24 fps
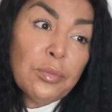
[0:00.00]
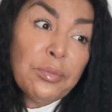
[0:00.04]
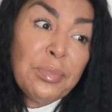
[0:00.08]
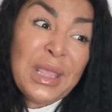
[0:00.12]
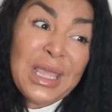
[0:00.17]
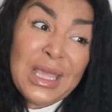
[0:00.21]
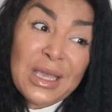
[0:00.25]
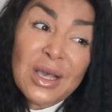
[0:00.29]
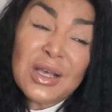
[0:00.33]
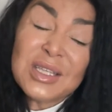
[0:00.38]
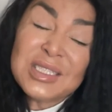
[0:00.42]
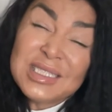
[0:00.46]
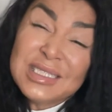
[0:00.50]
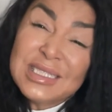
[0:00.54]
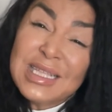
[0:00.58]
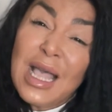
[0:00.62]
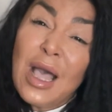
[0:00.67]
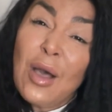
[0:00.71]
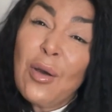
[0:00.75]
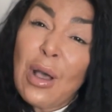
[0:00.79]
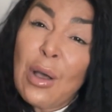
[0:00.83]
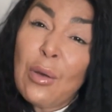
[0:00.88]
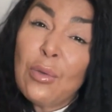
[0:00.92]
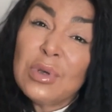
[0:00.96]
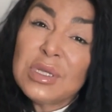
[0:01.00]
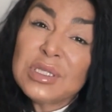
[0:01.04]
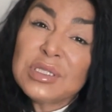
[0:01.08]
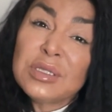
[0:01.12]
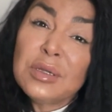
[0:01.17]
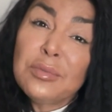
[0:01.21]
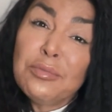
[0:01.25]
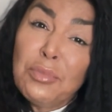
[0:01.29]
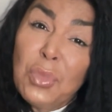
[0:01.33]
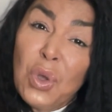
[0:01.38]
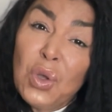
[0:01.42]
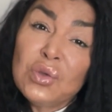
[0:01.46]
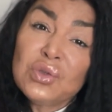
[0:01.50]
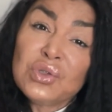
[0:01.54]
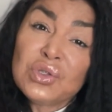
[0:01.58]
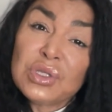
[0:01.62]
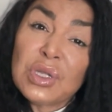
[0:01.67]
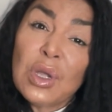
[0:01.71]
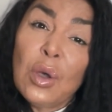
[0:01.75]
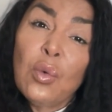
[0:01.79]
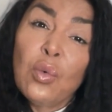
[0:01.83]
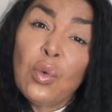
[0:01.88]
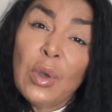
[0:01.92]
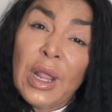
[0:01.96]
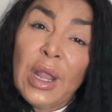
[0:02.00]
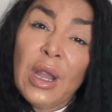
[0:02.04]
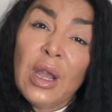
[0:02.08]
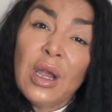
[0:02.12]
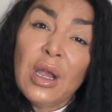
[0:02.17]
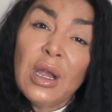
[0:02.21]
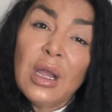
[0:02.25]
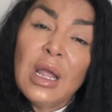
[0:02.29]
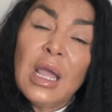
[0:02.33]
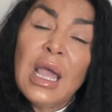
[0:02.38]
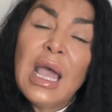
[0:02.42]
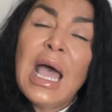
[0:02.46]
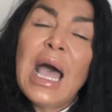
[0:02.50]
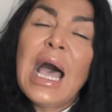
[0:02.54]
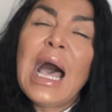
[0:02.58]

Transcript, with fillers: because now I was the most aware,